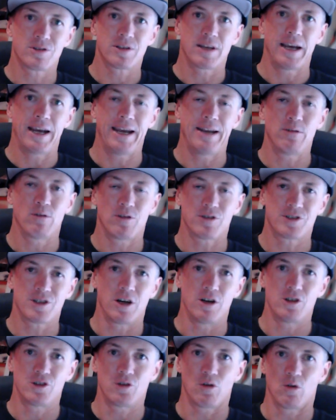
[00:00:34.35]
and also
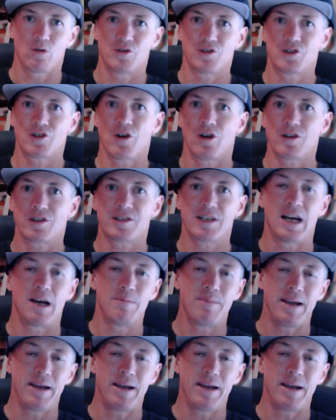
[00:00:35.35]
Jordan's got some,